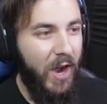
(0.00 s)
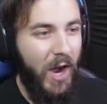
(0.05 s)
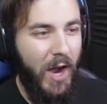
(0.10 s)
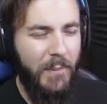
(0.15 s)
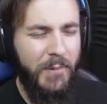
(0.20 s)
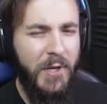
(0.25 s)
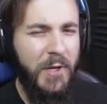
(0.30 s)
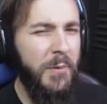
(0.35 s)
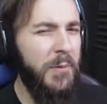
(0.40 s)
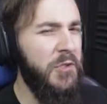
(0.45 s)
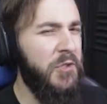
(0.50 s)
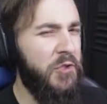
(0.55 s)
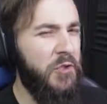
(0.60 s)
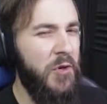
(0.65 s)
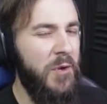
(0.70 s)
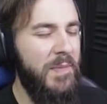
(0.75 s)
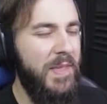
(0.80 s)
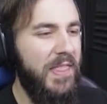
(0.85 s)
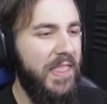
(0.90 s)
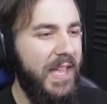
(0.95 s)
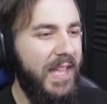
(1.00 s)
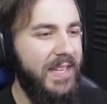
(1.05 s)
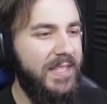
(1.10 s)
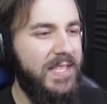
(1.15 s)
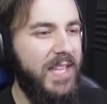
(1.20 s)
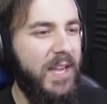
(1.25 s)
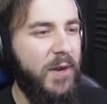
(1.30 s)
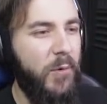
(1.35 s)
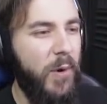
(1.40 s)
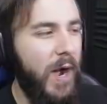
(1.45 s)
I'm going to assume that they
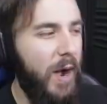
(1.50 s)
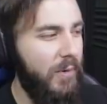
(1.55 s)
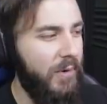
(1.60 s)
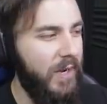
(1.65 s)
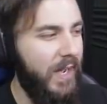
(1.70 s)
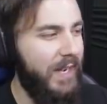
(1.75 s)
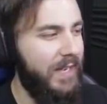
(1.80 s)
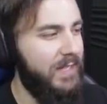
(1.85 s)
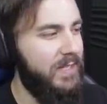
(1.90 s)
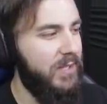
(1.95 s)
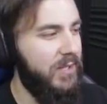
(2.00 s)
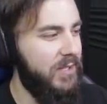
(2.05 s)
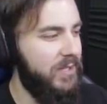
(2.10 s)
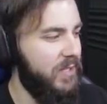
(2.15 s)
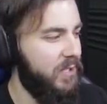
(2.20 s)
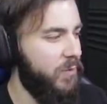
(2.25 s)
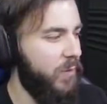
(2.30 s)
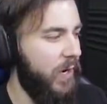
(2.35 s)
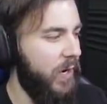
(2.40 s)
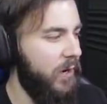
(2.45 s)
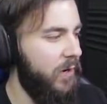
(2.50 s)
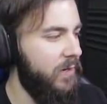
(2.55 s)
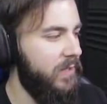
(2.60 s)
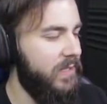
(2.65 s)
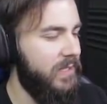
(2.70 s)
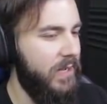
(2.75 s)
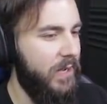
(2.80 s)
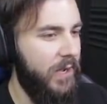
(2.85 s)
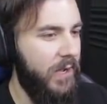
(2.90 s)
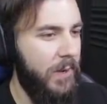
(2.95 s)
attack wild dinosaurs as well.
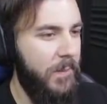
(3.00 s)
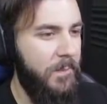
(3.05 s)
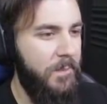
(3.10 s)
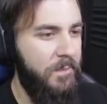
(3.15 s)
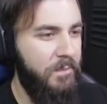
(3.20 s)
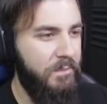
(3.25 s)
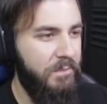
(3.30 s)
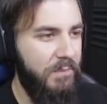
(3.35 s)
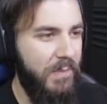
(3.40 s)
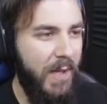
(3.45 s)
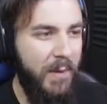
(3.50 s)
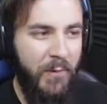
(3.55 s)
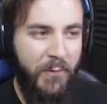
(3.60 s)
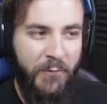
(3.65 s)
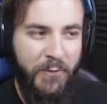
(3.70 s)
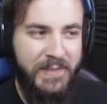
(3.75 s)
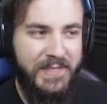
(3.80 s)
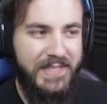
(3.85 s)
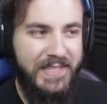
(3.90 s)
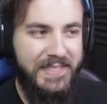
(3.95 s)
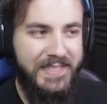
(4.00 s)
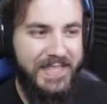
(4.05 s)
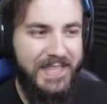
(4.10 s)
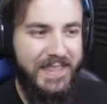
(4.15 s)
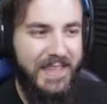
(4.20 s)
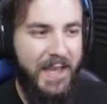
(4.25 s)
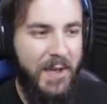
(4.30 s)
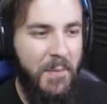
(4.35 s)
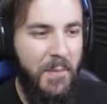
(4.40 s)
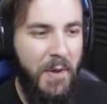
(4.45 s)
So maybe if we stick to
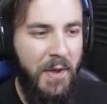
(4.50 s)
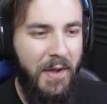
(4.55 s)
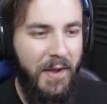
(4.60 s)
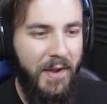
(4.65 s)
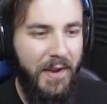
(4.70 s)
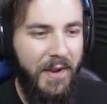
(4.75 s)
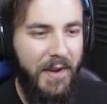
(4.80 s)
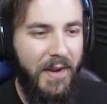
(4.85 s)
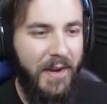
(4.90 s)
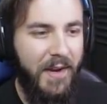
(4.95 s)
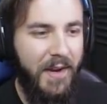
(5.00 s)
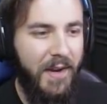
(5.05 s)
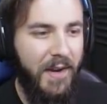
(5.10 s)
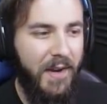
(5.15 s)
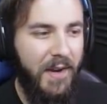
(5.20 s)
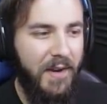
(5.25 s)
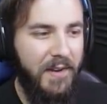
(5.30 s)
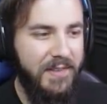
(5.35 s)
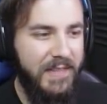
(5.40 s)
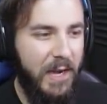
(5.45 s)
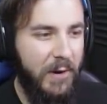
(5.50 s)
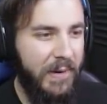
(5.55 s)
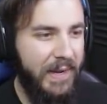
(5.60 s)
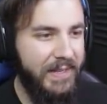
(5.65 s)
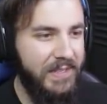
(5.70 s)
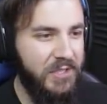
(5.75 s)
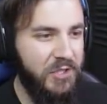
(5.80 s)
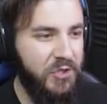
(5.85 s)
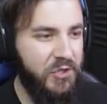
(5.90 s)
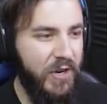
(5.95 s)
them, they'll
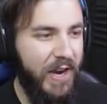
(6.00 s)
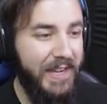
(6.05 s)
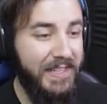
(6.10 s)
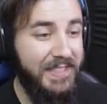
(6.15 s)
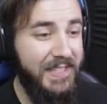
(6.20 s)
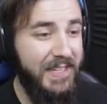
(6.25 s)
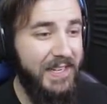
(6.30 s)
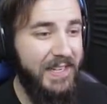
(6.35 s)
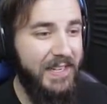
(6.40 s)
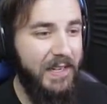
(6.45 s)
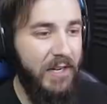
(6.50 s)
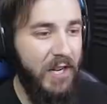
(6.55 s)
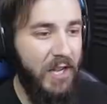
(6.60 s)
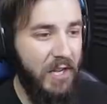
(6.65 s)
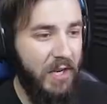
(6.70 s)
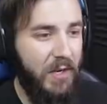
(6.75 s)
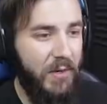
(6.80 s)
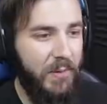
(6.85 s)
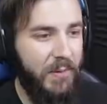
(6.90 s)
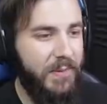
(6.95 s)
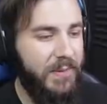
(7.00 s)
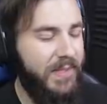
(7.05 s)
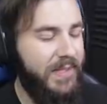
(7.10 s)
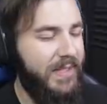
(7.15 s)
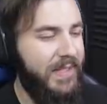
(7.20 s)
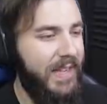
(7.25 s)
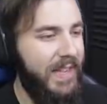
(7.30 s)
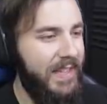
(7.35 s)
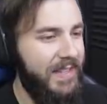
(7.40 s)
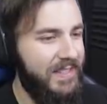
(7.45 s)
get distracted. And oh,
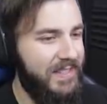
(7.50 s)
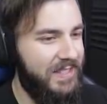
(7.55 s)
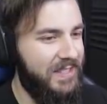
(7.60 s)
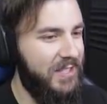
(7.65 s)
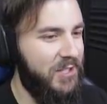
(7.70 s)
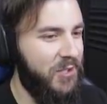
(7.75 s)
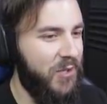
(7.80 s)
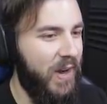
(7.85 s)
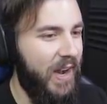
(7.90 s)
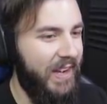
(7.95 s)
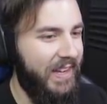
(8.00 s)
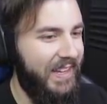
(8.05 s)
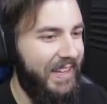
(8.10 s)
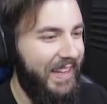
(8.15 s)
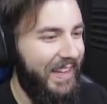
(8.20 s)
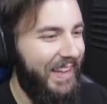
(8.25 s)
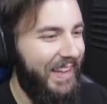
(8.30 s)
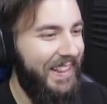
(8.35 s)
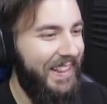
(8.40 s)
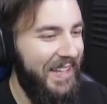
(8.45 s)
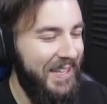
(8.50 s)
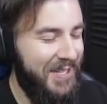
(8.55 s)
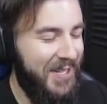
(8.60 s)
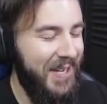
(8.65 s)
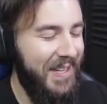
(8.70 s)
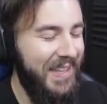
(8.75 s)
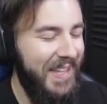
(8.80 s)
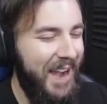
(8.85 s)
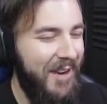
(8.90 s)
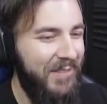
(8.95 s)
okay, that's just a track.
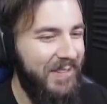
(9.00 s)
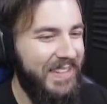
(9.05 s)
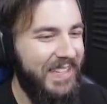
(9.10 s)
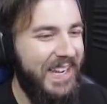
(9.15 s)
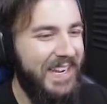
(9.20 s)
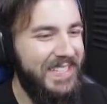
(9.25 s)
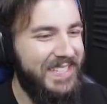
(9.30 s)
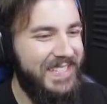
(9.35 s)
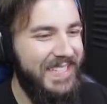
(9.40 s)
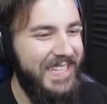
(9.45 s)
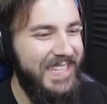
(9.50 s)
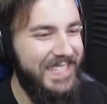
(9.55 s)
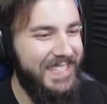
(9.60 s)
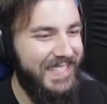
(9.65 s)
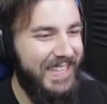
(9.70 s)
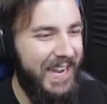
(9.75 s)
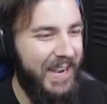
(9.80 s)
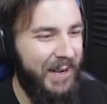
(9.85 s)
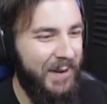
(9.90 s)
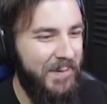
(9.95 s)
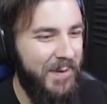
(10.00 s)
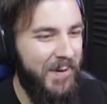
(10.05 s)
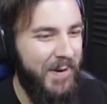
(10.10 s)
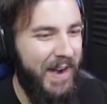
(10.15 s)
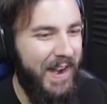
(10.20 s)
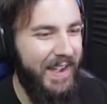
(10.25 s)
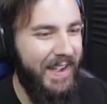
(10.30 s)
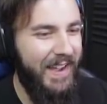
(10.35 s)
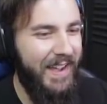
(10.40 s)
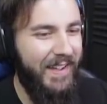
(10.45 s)
Literally everything I see is scaring me
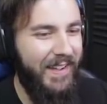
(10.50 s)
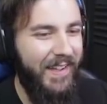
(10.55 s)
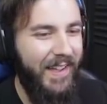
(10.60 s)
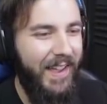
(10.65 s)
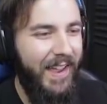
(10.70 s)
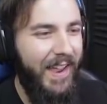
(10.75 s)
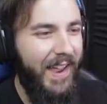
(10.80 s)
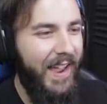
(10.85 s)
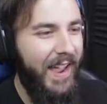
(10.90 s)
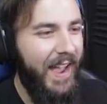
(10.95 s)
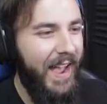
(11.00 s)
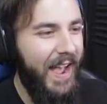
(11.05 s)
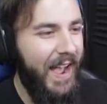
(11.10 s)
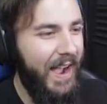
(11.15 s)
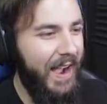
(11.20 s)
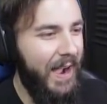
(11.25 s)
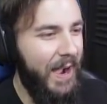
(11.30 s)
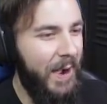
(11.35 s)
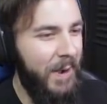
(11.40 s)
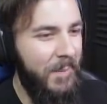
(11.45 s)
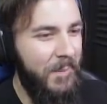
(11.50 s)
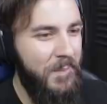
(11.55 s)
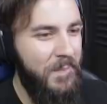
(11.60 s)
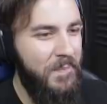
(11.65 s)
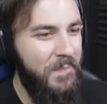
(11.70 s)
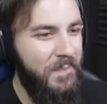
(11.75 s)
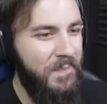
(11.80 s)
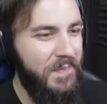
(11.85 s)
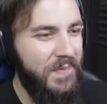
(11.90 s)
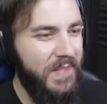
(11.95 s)
right now.
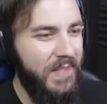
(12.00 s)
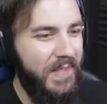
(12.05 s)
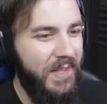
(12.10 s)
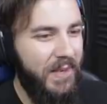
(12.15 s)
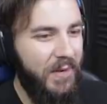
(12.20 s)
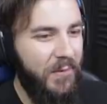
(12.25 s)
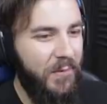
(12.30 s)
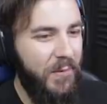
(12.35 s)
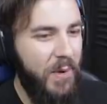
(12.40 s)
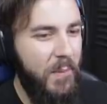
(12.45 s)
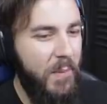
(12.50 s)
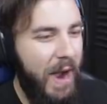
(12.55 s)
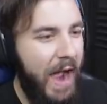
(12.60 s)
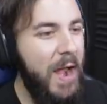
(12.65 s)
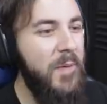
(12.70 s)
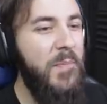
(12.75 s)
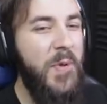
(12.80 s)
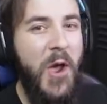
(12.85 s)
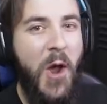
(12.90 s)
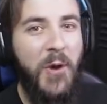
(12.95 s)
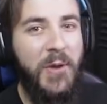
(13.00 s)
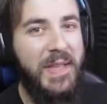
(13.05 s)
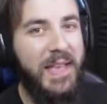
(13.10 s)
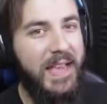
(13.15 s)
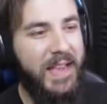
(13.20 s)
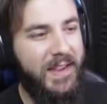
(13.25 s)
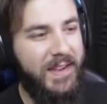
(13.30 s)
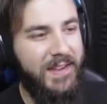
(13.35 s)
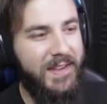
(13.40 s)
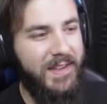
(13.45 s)
Um, we might be
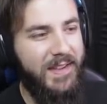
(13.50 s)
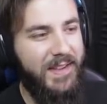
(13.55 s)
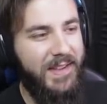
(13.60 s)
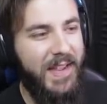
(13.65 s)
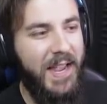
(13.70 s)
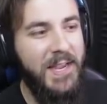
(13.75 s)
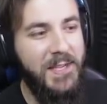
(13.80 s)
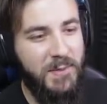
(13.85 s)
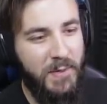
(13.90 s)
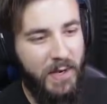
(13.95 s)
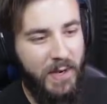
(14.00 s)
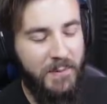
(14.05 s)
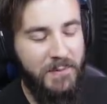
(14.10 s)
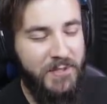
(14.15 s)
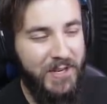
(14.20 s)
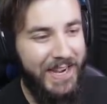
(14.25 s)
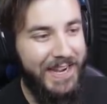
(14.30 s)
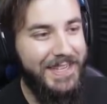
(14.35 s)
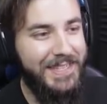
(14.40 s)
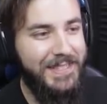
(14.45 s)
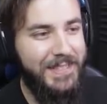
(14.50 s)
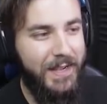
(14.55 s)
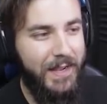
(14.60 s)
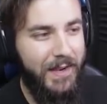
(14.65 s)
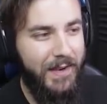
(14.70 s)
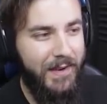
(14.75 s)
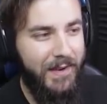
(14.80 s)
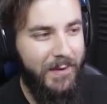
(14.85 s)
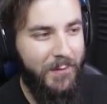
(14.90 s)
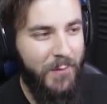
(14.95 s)
okay, is what I'm trying to
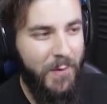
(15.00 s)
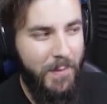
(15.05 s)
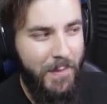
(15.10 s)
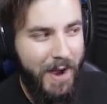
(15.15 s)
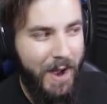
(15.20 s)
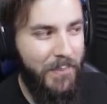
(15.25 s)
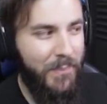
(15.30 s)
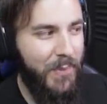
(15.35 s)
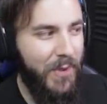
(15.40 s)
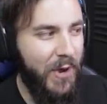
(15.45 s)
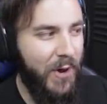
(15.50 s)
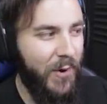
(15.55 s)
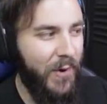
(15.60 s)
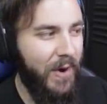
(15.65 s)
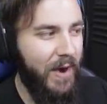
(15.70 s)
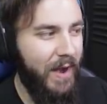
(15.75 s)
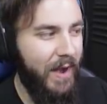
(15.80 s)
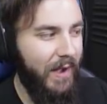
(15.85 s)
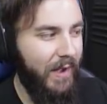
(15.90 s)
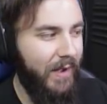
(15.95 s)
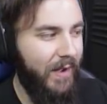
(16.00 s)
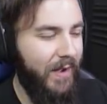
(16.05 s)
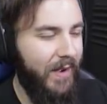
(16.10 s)
say. We might be all right.